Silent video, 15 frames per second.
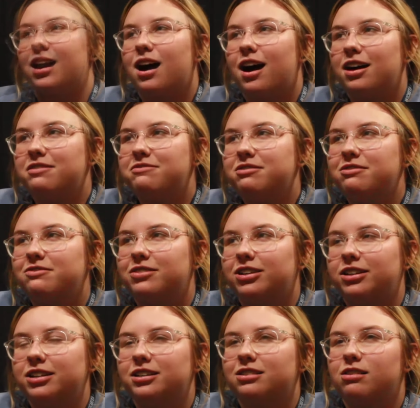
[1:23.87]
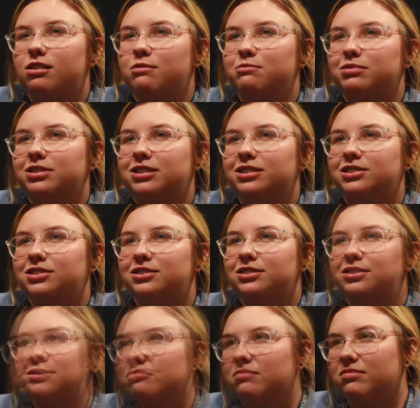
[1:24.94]
I feel very accomplished,
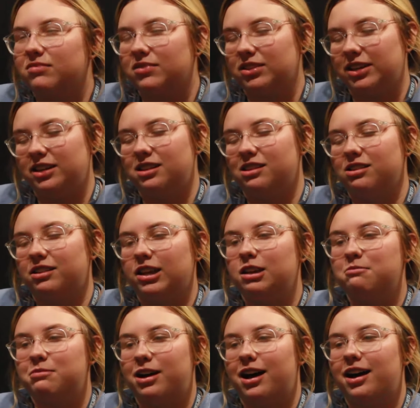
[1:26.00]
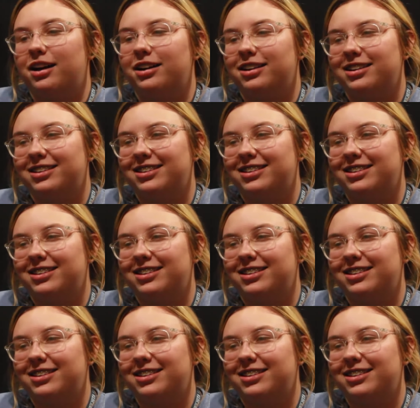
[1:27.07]
like looking back